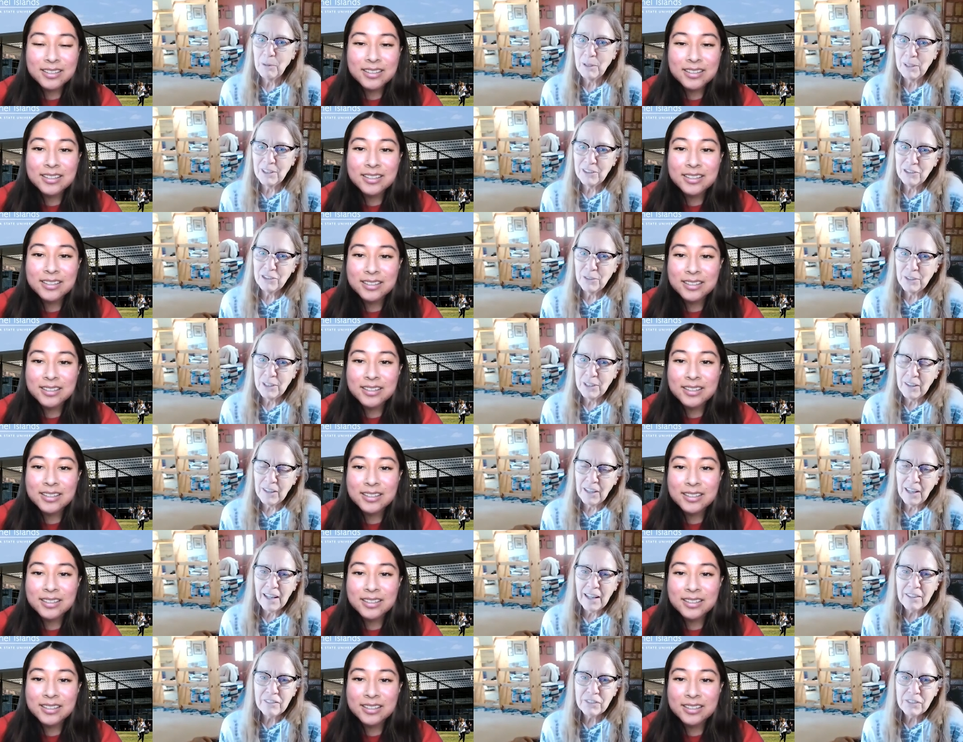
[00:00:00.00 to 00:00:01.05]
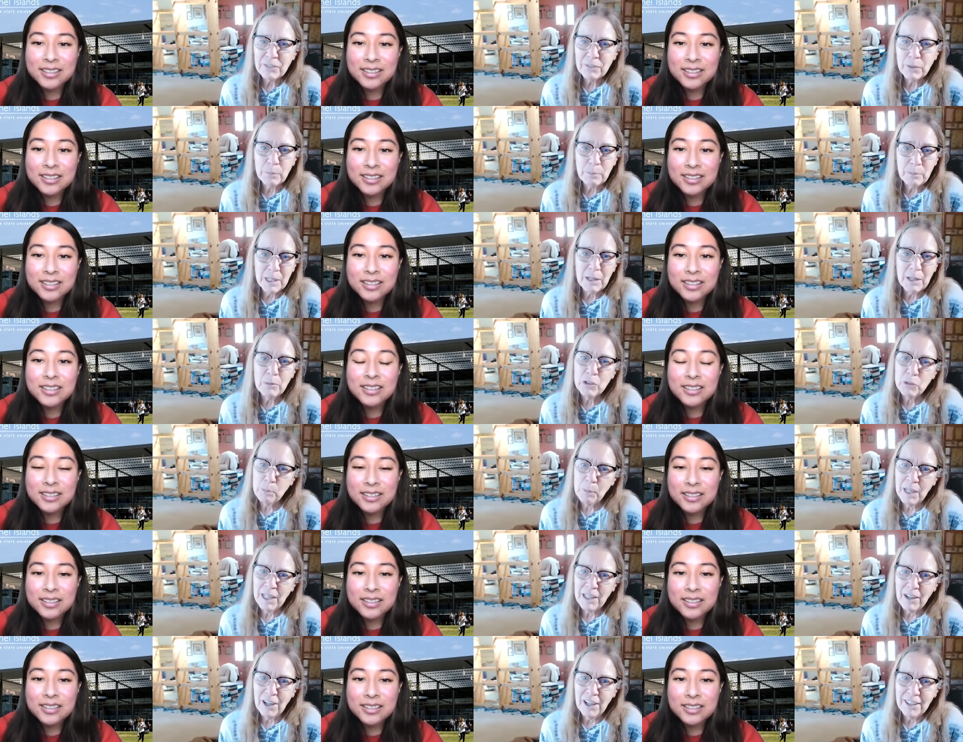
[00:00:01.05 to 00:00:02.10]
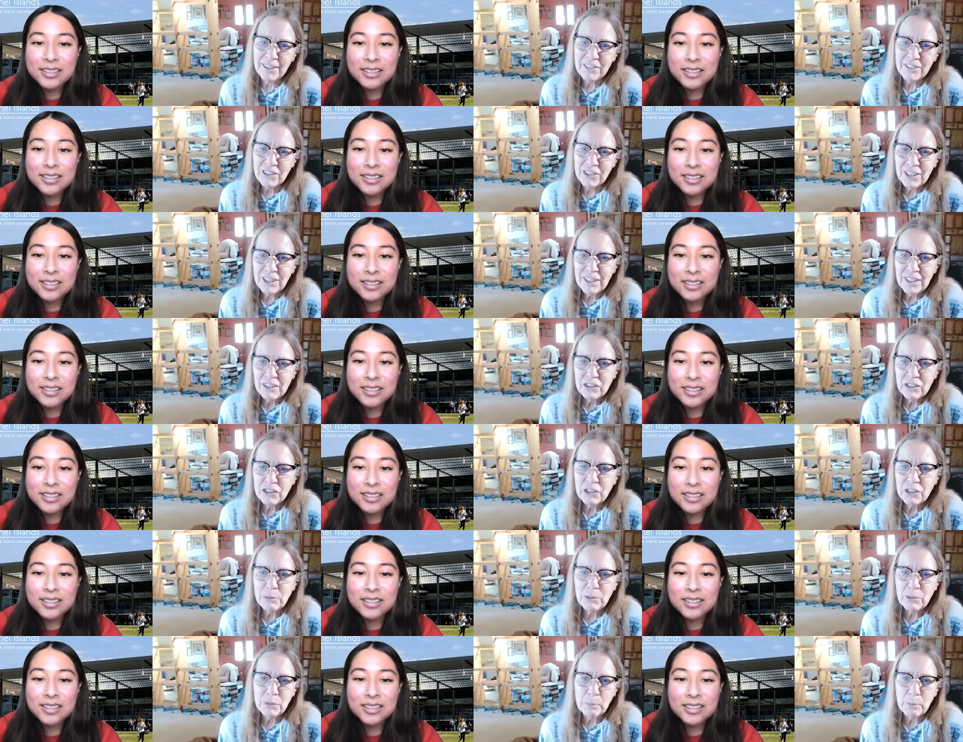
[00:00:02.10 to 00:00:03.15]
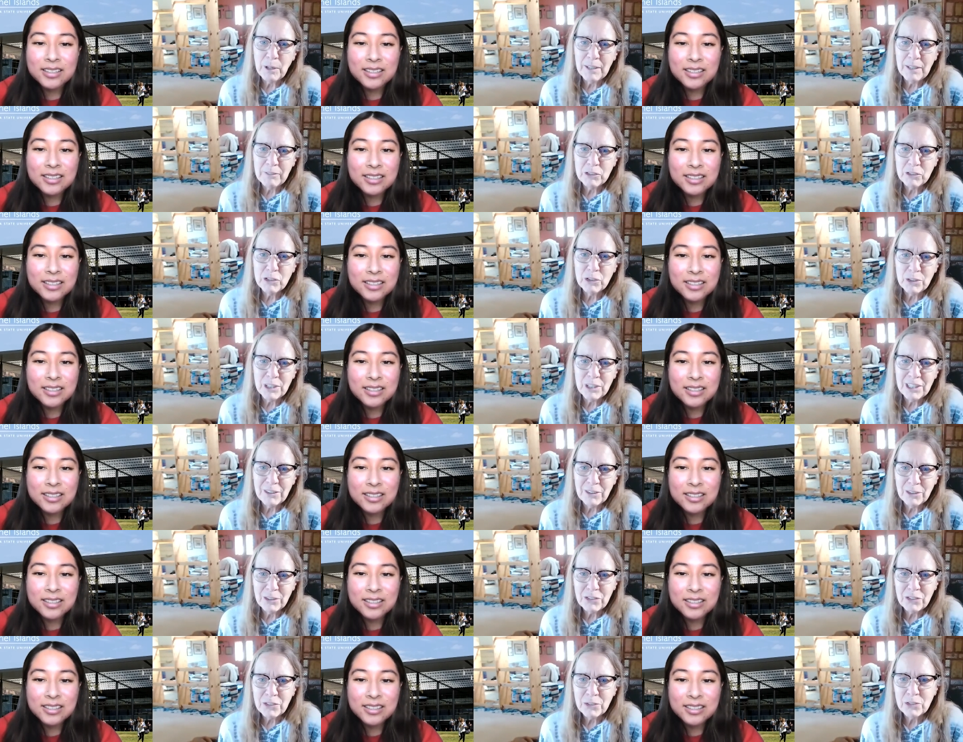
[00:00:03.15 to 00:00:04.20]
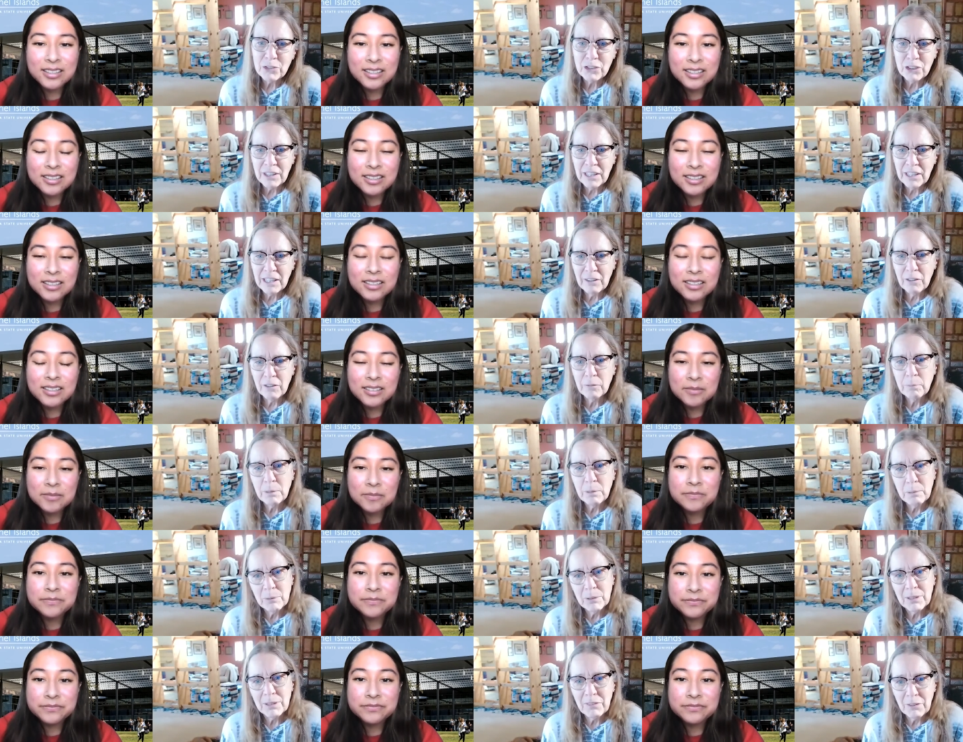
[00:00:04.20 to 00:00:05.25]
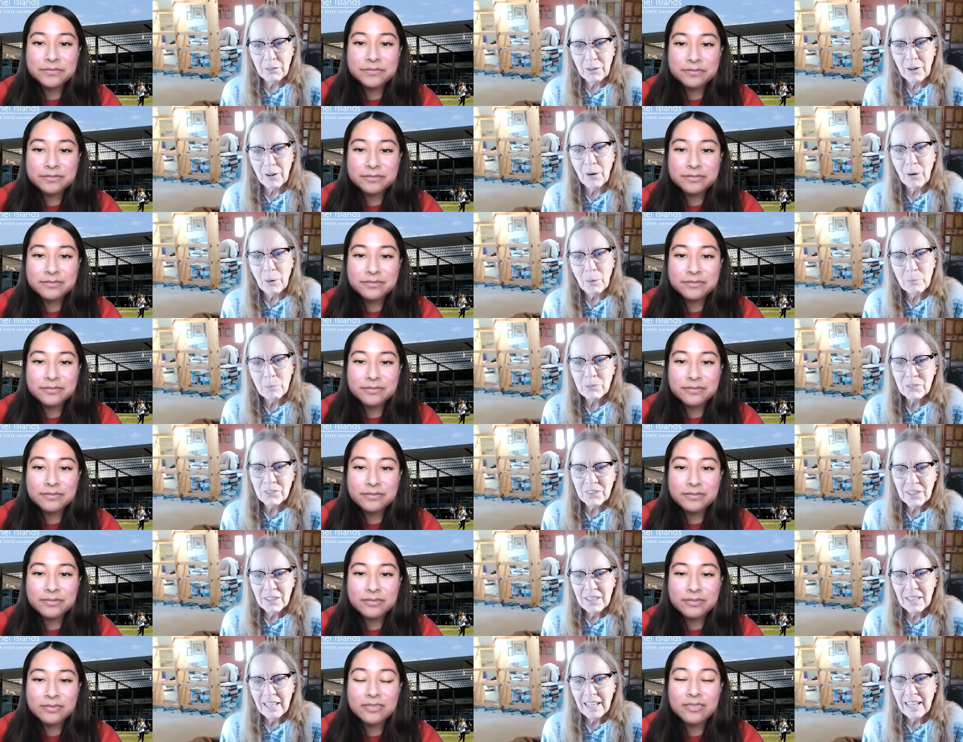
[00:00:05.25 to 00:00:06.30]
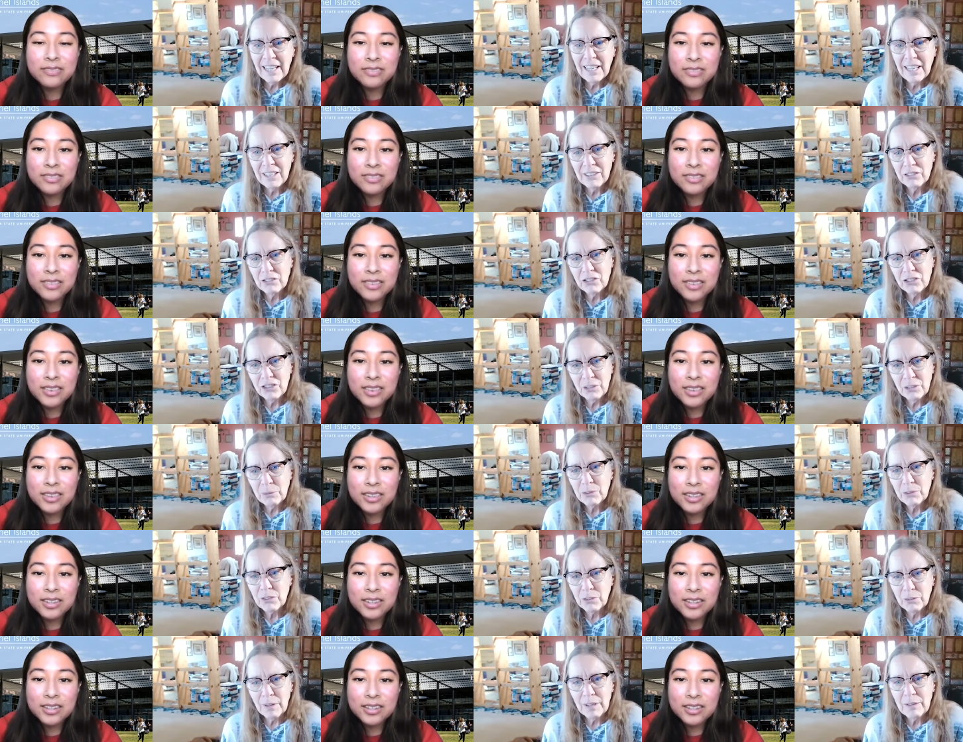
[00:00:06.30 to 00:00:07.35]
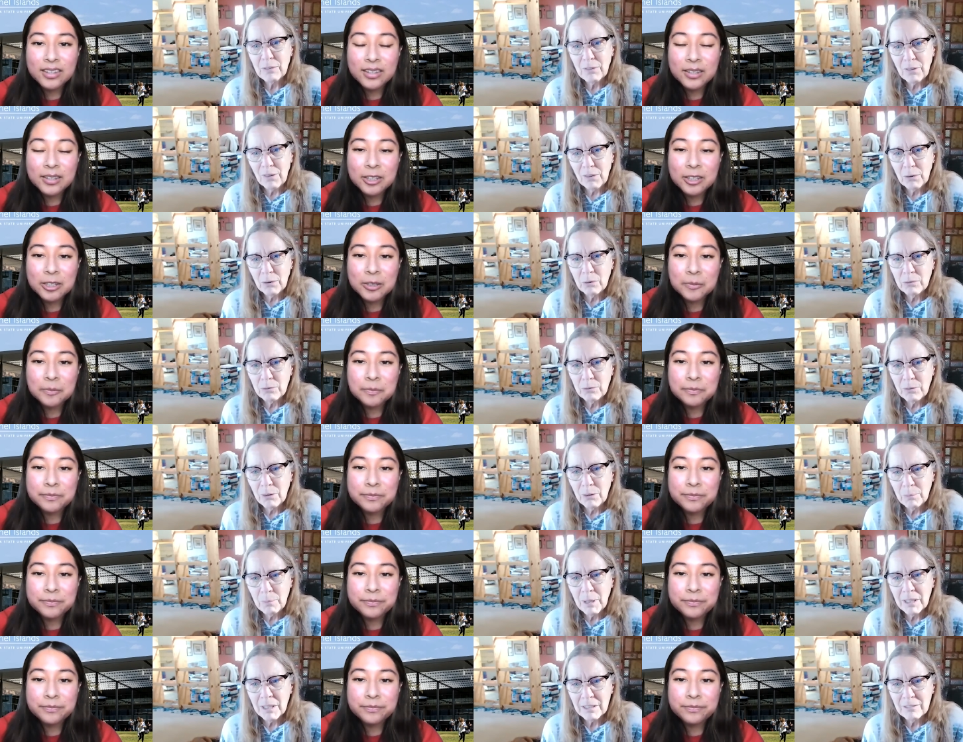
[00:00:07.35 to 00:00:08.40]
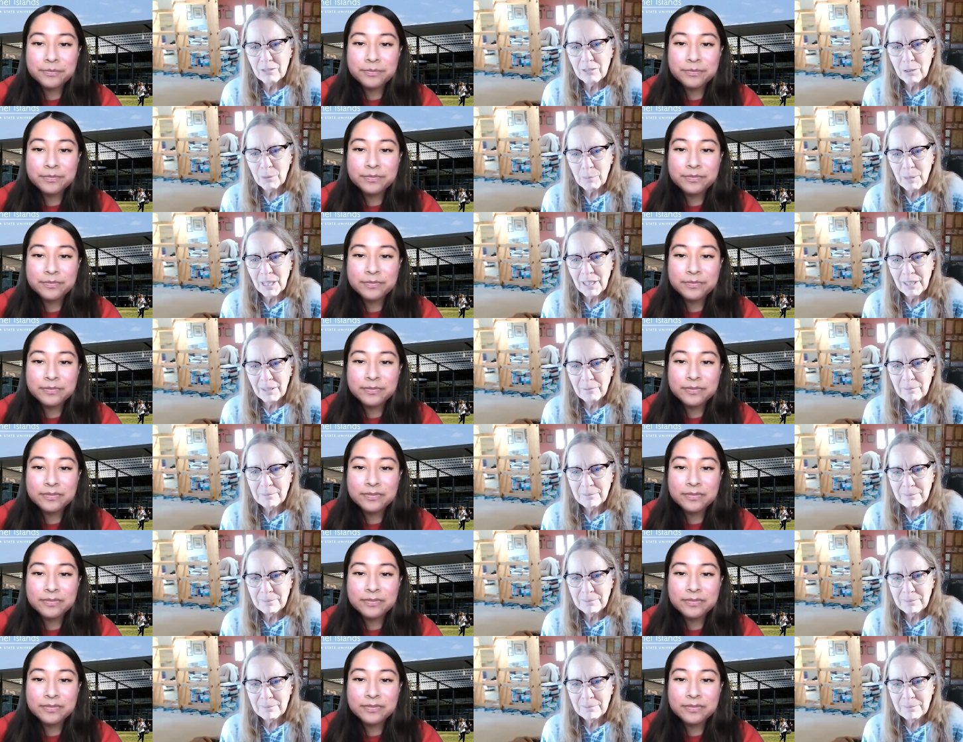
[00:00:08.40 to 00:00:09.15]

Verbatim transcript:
Speaker 1: want to do in our lives. For me, it was my aunt. She was a private duty nurse who took care of people in their homes and she was a great role, role model for me.